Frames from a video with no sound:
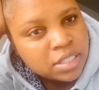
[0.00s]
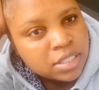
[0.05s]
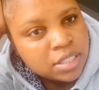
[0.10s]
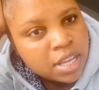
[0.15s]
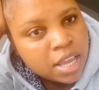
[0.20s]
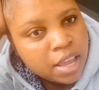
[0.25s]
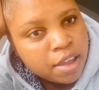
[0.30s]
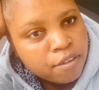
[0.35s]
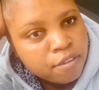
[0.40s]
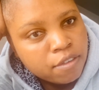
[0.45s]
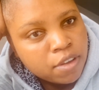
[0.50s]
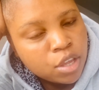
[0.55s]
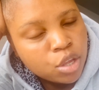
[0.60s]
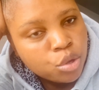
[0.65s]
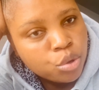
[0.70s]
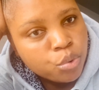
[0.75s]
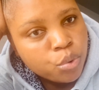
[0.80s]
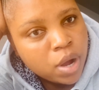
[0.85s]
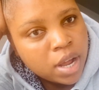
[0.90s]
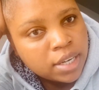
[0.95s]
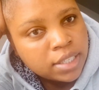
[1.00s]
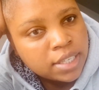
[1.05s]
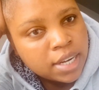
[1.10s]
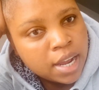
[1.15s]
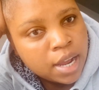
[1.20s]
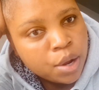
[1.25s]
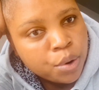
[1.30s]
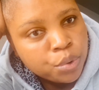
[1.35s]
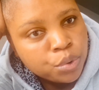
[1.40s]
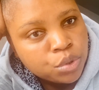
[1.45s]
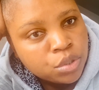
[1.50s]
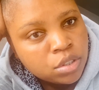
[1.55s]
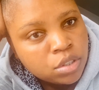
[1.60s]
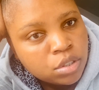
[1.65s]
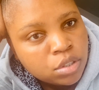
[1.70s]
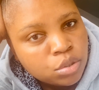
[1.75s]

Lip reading: is heavy, you are down,